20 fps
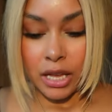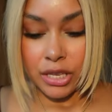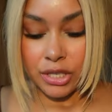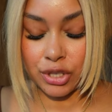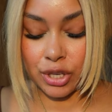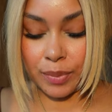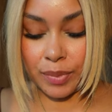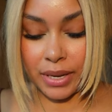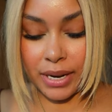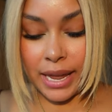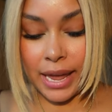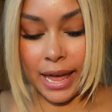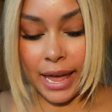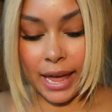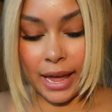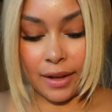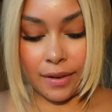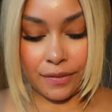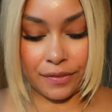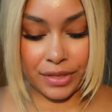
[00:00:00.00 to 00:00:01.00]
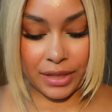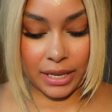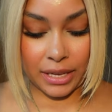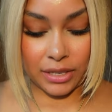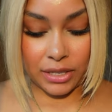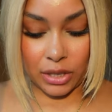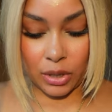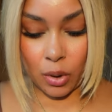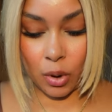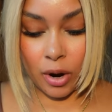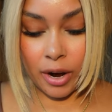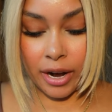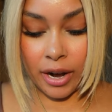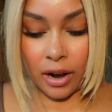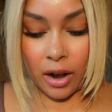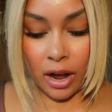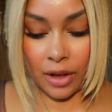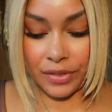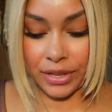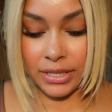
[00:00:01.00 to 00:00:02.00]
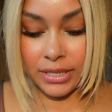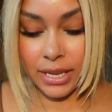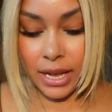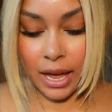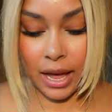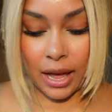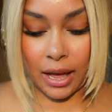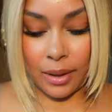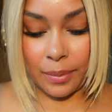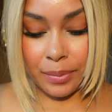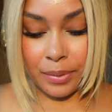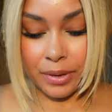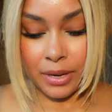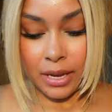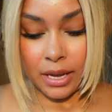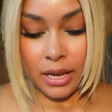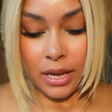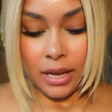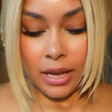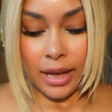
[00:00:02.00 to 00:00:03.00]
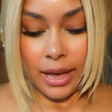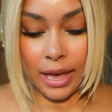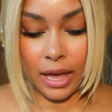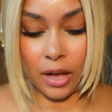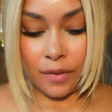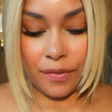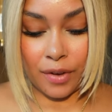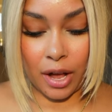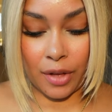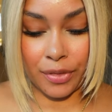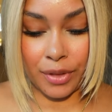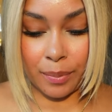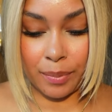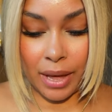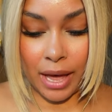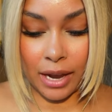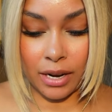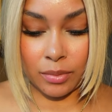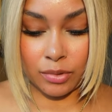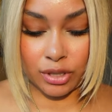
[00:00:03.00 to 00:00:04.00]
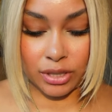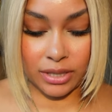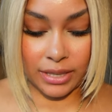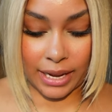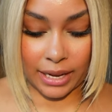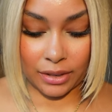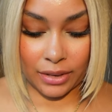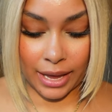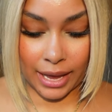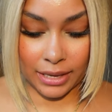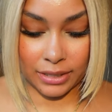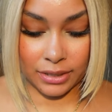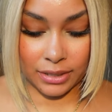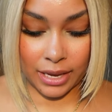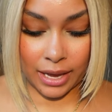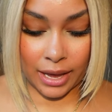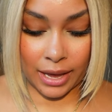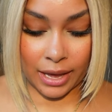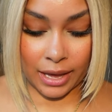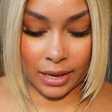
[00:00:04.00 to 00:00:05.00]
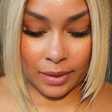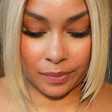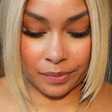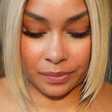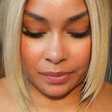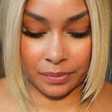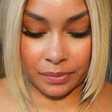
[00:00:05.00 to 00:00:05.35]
so i'm gonna have the dior on the top elf on the bottom just like last time